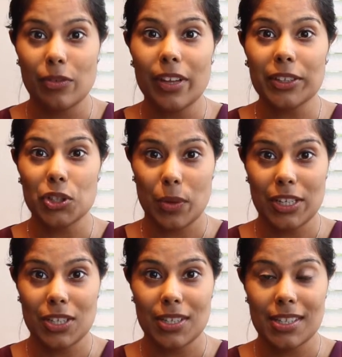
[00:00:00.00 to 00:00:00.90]

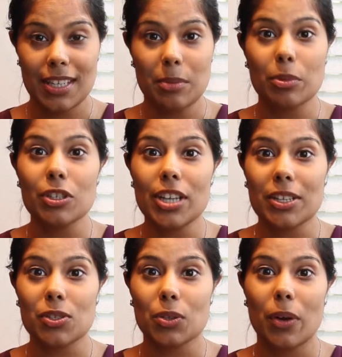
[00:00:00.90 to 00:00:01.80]
fluctuations in
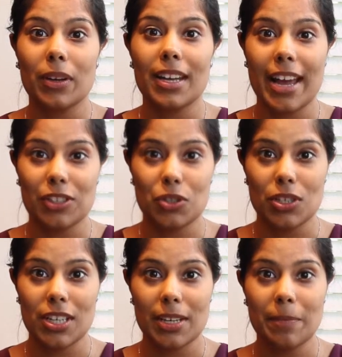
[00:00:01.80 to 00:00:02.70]
progesterone and
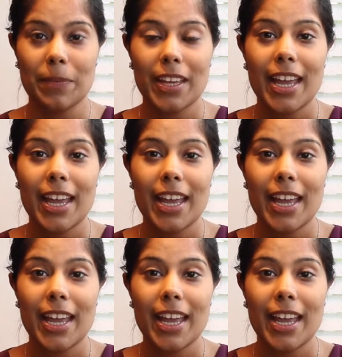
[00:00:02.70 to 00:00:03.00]
estrogen.